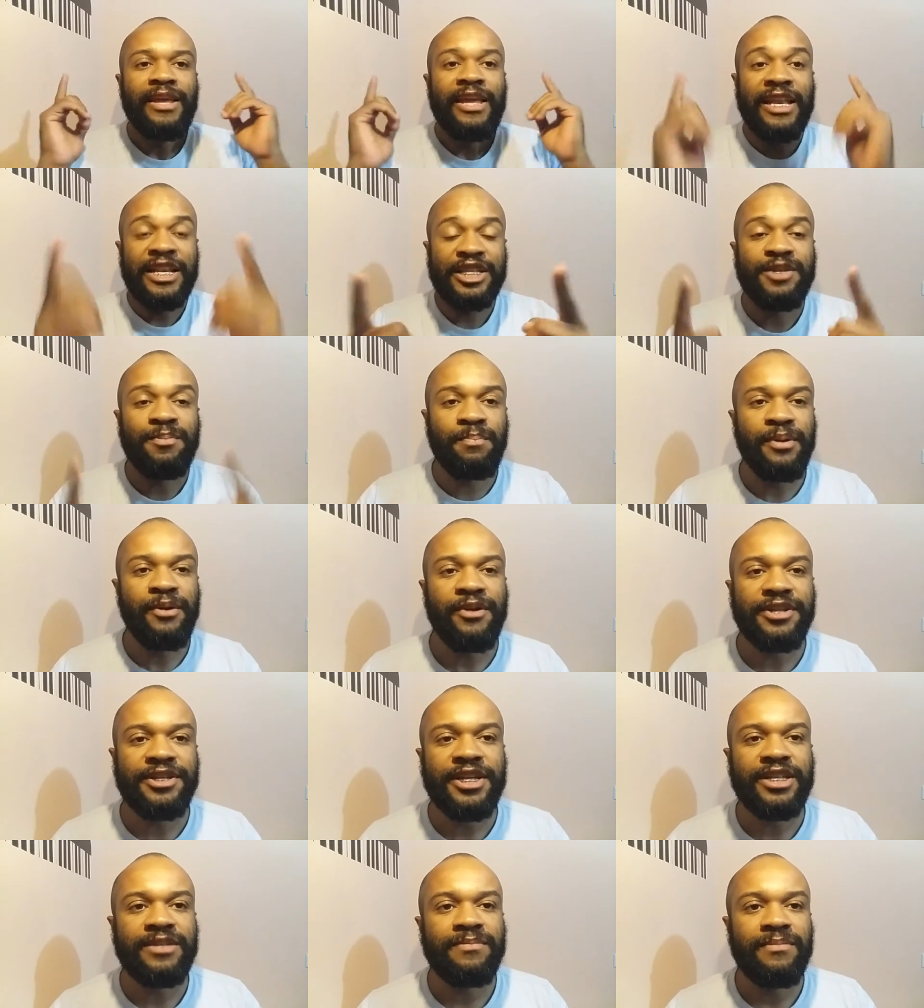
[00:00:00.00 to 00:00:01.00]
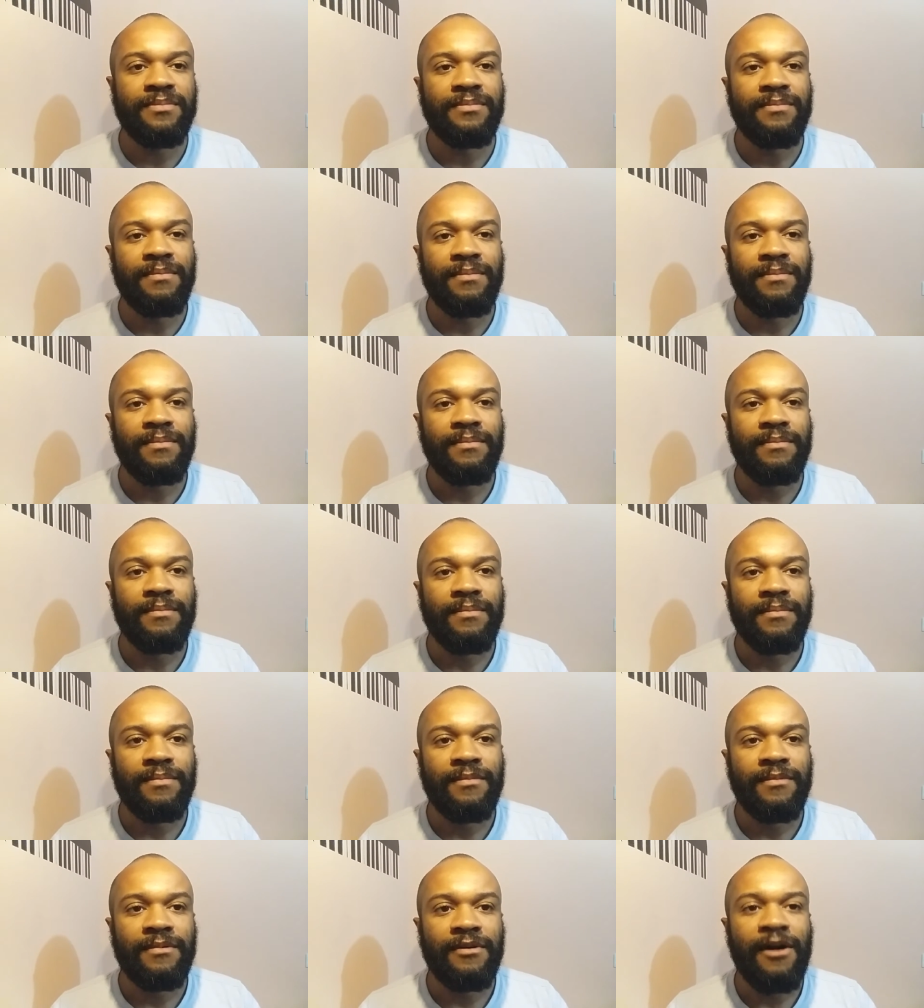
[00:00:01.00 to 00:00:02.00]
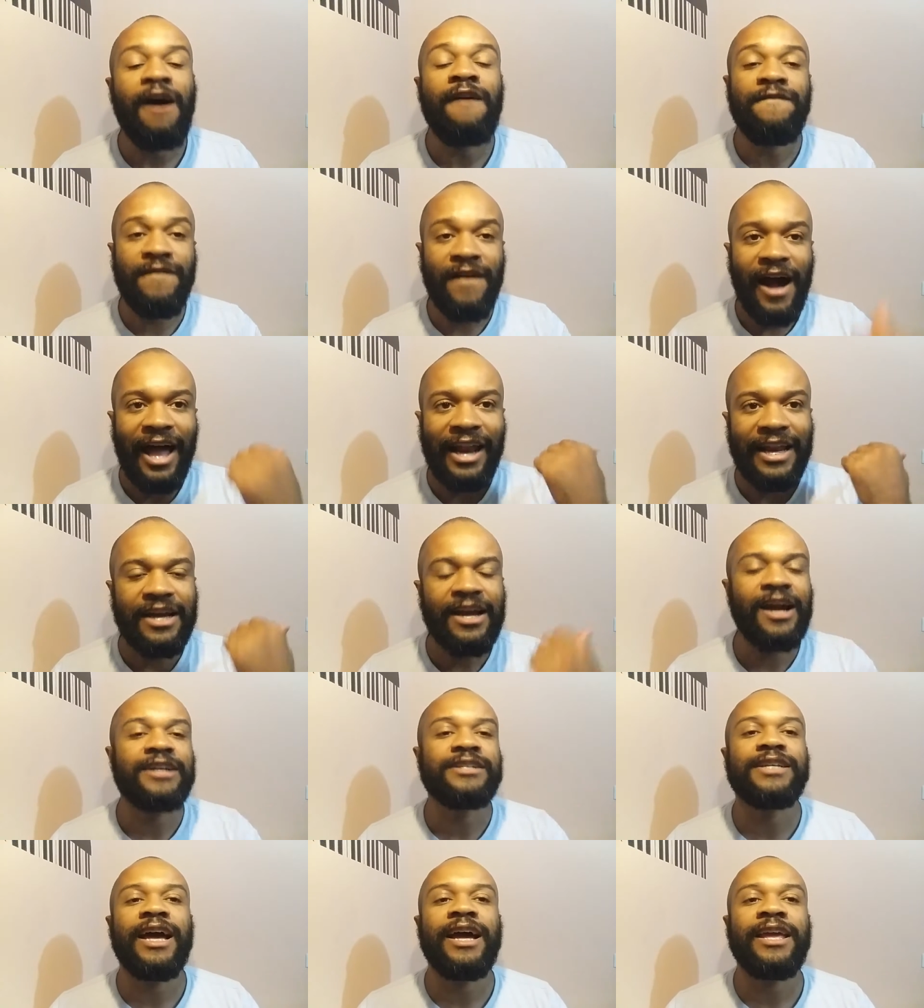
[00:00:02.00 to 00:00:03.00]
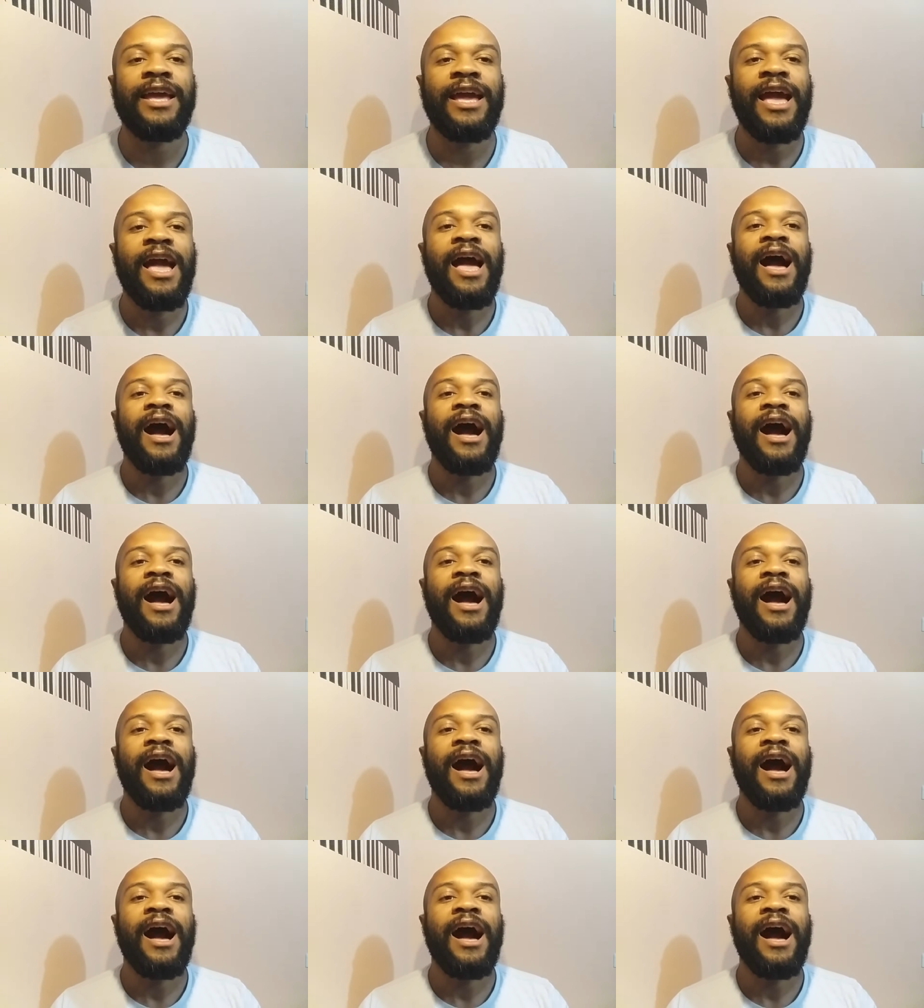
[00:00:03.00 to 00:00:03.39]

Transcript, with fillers: in spiritism of Allan Kardec,